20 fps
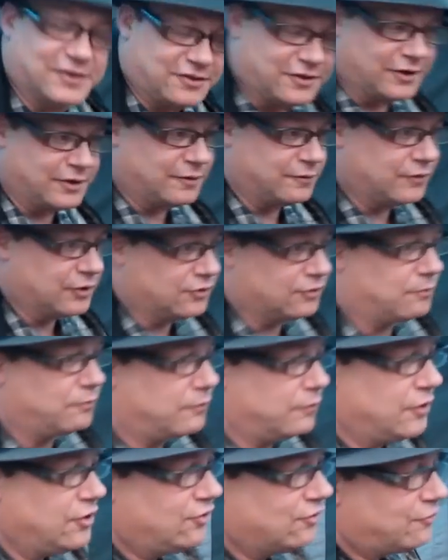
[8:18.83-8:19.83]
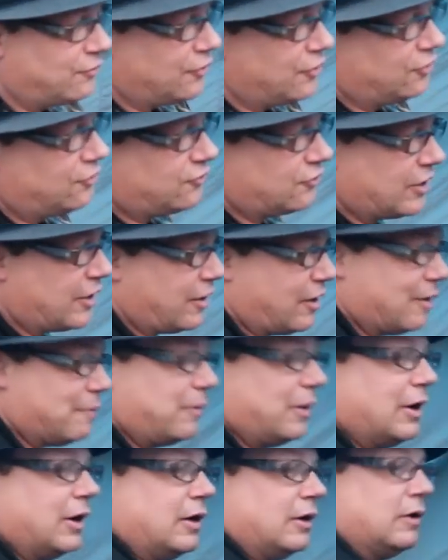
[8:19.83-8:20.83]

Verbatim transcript: So there's a reason for this setup.